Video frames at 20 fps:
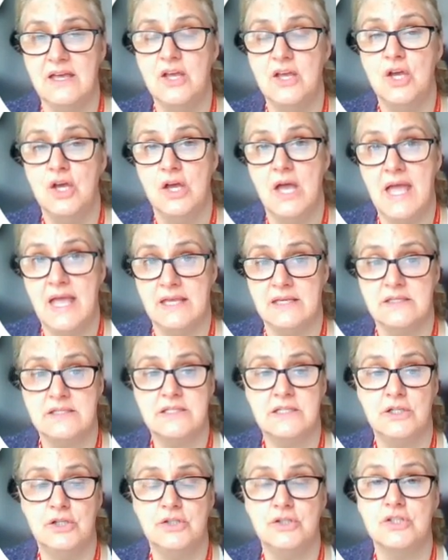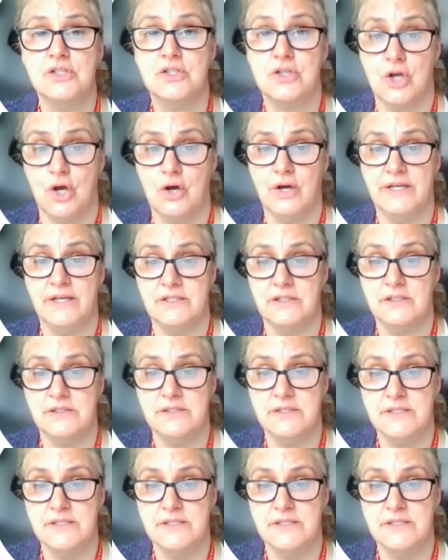by the National Institute